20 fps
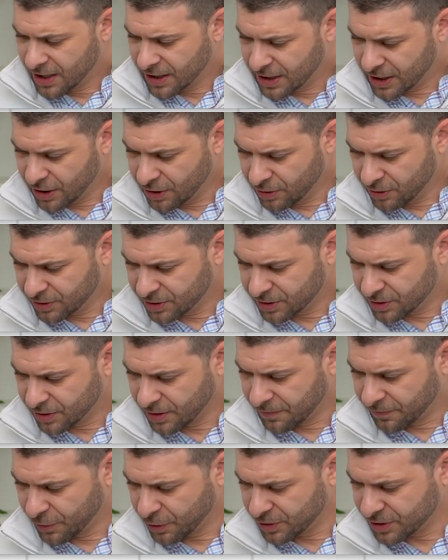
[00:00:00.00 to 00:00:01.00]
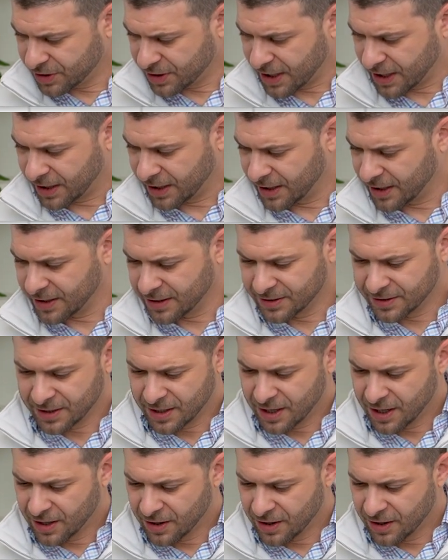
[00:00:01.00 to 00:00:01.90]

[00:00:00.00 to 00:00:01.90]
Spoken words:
here's the first thing is